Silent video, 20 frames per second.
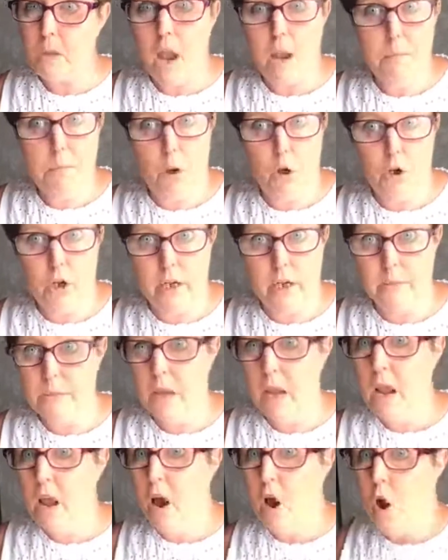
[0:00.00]
a pocket
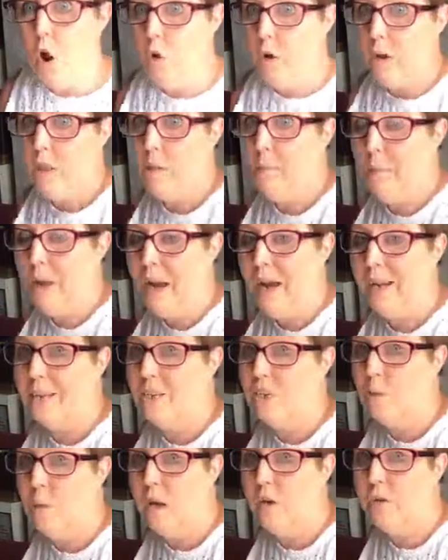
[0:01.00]
or at the back
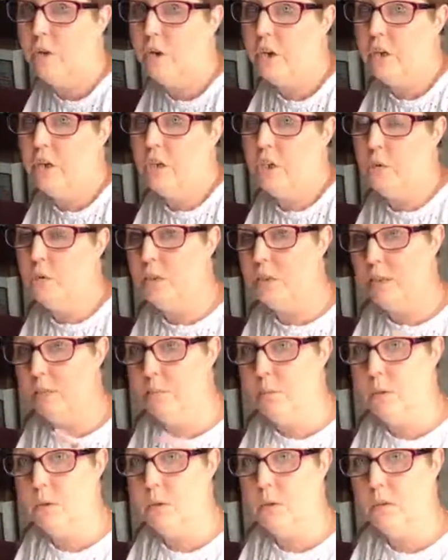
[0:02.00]
as well you can do
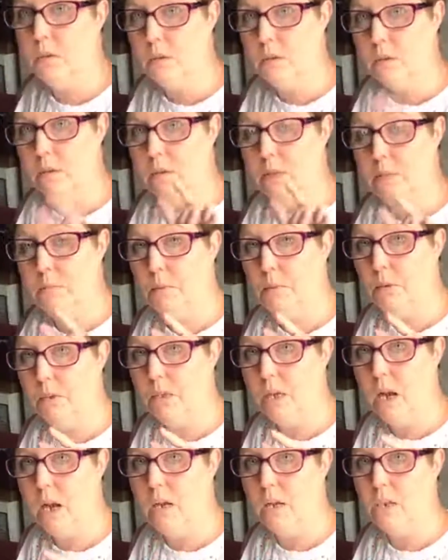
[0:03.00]
simple simple
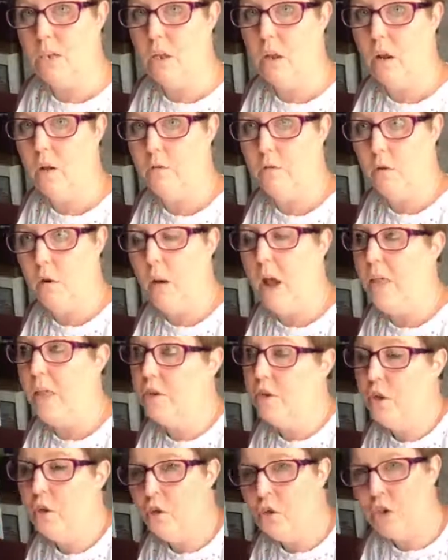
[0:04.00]
darts from
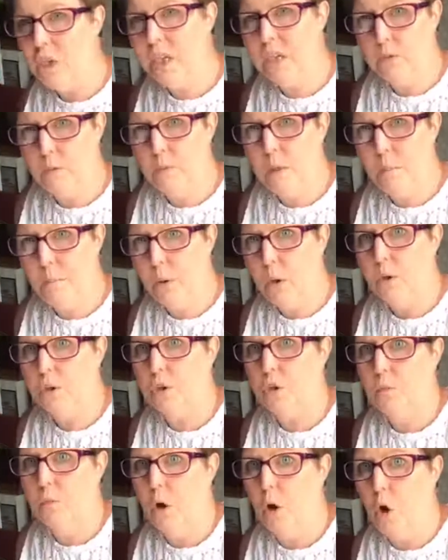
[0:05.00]
usually it's from the
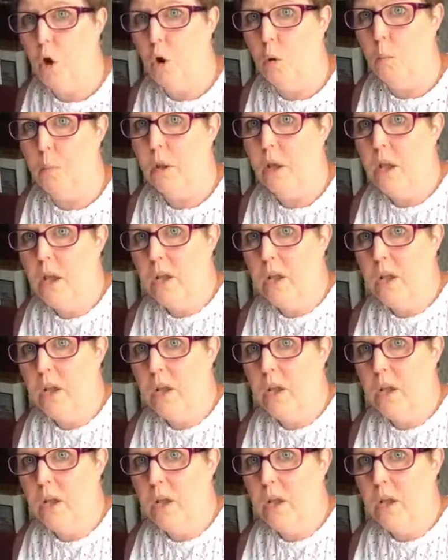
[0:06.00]
bottom up